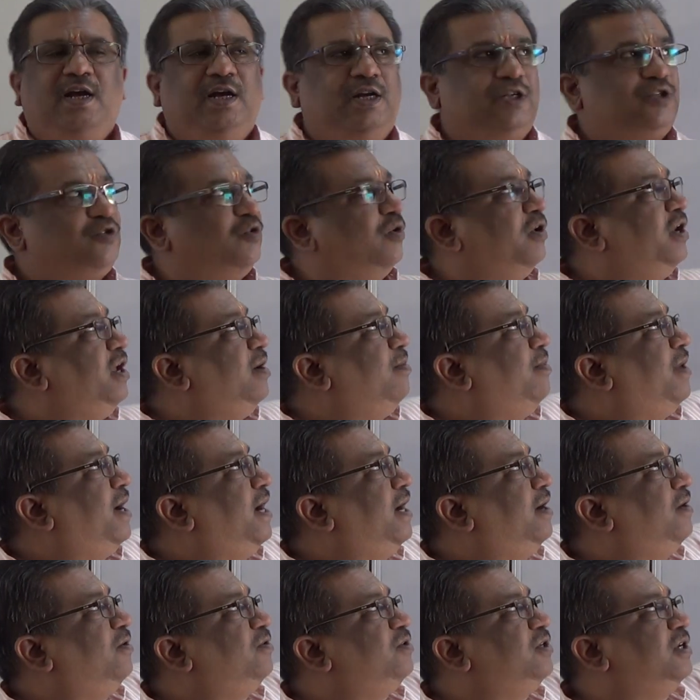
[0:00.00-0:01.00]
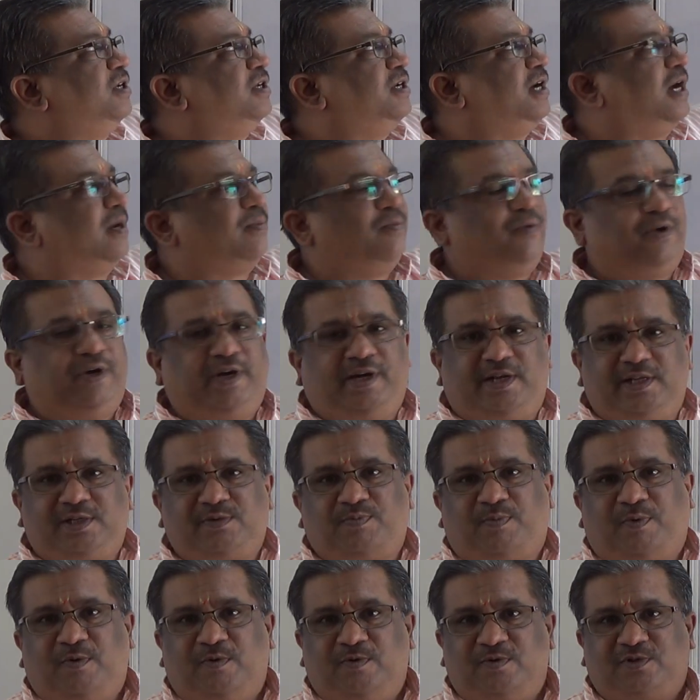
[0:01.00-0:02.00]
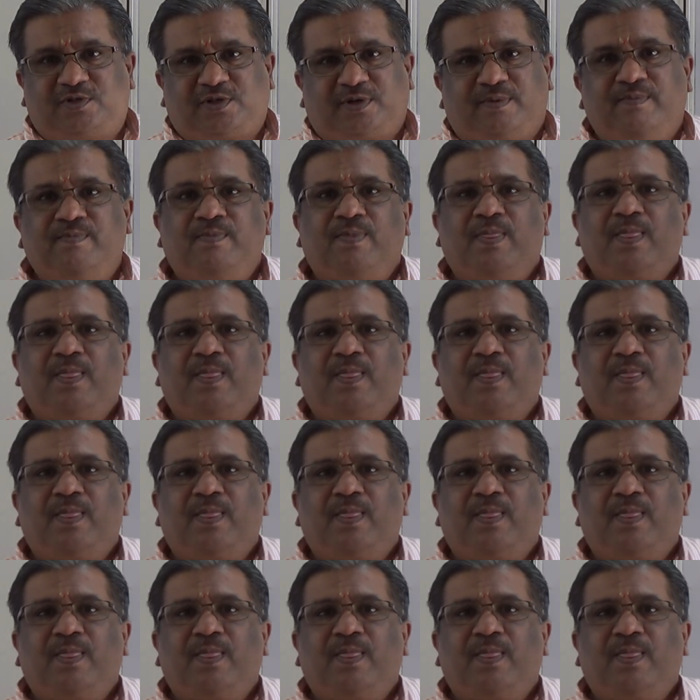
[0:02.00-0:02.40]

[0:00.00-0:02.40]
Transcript: sodium hydrogen carbonate is produced.